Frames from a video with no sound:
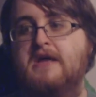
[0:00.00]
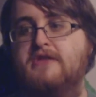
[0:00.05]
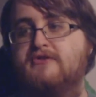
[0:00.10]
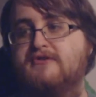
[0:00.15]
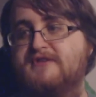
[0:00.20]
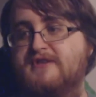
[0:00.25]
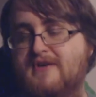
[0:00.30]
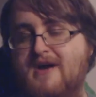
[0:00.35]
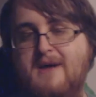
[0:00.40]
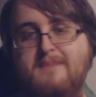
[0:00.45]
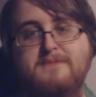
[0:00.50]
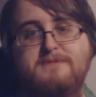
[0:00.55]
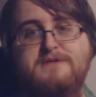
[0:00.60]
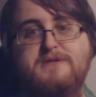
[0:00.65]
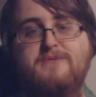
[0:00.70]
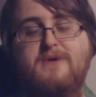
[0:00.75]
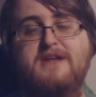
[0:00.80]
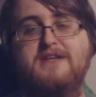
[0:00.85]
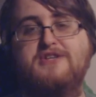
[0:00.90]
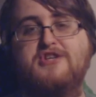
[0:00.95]
Just so
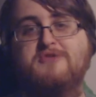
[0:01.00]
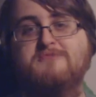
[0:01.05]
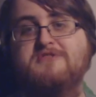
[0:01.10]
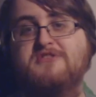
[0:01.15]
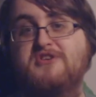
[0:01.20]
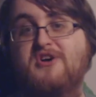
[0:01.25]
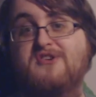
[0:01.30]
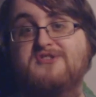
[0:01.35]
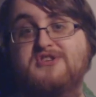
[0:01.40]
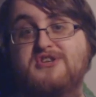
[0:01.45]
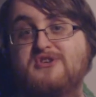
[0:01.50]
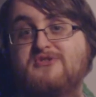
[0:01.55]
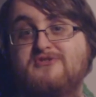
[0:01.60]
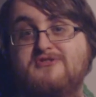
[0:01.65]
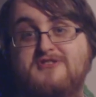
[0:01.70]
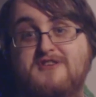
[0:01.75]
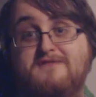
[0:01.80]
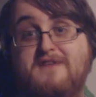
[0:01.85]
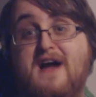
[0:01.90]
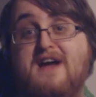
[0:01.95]
happens that when it's come to Doctor
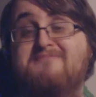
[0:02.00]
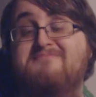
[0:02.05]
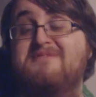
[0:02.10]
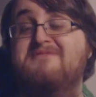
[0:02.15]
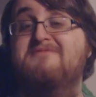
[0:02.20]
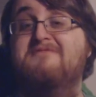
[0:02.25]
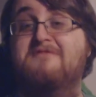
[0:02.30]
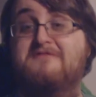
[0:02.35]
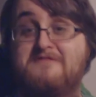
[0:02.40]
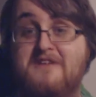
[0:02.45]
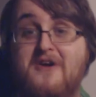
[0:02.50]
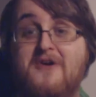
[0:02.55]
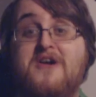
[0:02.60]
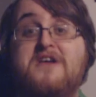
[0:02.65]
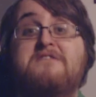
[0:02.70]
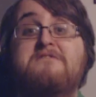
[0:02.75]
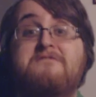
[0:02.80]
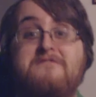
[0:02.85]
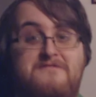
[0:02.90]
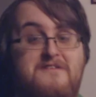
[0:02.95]
Who stuff, I've been
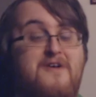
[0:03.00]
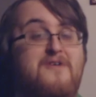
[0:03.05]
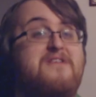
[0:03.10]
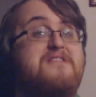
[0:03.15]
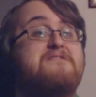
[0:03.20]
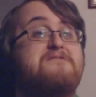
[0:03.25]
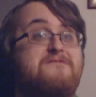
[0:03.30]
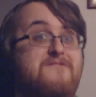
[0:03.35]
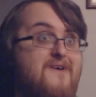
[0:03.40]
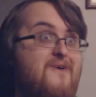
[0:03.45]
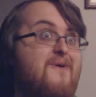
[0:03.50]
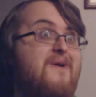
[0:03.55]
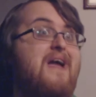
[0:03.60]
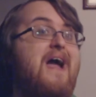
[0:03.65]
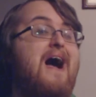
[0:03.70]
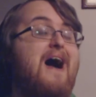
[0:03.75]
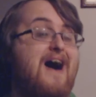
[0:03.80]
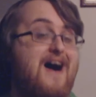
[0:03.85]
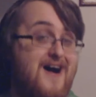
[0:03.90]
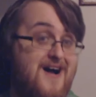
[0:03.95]
very, very,
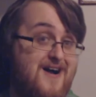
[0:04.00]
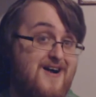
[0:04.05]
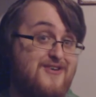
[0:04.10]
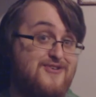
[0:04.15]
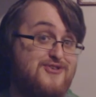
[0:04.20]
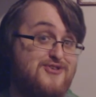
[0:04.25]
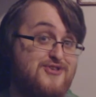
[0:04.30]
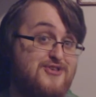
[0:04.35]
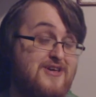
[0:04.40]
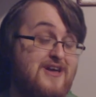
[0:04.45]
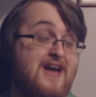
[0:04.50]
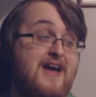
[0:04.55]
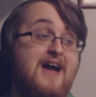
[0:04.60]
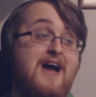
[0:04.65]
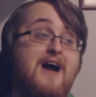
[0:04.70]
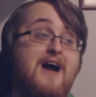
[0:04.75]
very harsh.